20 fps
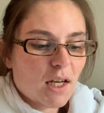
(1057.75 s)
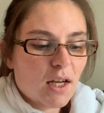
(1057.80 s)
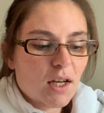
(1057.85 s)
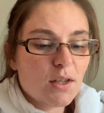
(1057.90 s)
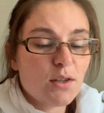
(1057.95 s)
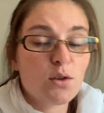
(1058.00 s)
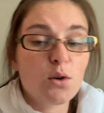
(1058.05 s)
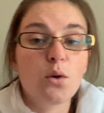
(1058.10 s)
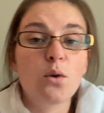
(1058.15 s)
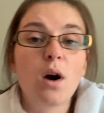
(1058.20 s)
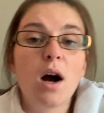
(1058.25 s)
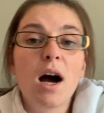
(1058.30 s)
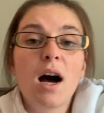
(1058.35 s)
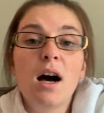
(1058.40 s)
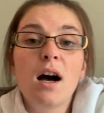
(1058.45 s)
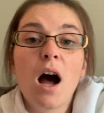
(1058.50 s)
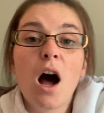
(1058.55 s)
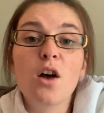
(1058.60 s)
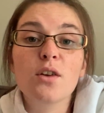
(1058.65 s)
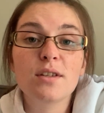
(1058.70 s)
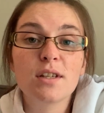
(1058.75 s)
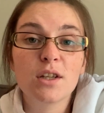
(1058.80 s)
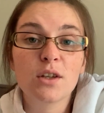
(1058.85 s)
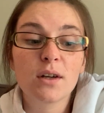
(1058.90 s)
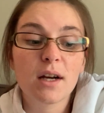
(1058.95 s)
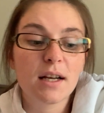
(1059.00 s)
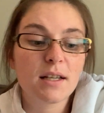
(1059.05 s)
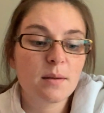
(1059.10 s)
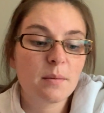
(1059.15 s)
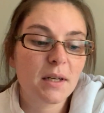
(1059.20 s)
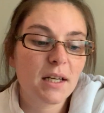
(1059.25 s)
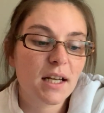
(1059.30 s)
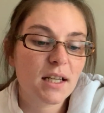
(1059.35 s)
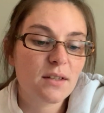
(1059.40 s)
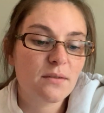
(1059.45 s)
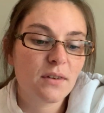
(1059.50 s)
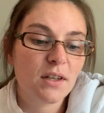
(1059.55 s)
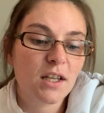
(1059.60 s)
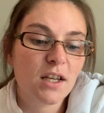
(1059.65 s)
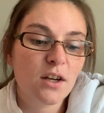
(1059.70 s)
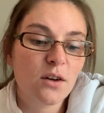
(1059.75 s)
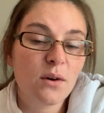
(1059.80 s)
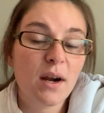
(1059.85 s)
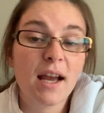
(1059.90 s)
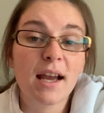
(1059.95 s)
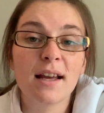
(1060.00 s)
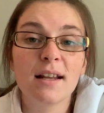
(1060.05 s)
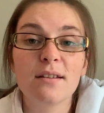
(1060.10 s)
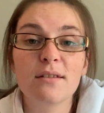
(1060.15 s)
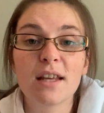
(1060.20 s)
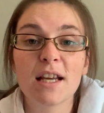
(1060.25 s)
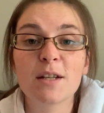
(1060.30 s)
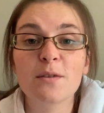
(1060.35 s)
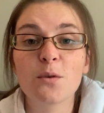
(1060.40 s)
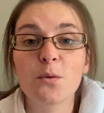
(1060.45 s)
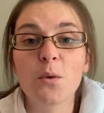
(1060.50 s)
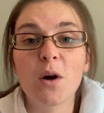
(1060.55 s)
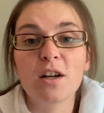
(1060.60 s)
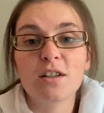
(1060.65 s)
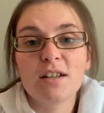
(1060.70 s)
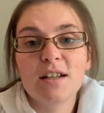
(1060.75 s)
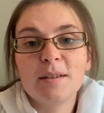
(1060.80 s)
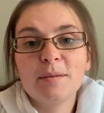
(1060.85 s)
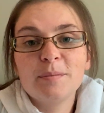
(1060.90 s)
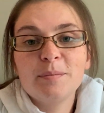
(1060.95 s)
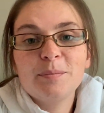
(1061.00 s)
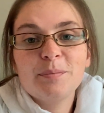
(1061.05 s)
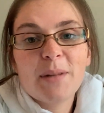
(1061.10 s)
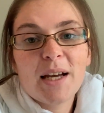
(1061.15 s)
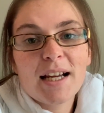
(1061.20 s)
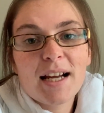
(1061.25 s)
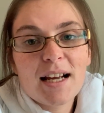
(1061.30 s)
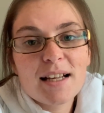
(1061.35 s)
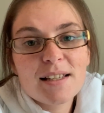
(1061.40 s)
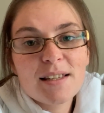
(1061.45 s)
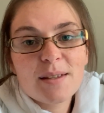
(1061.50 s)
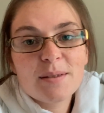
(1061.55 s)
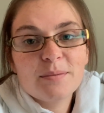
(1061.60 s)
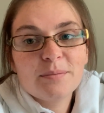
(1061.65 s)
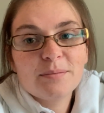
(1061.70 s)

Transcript: So I'll see you guys in my next video, and thanks for watching. Bye guys.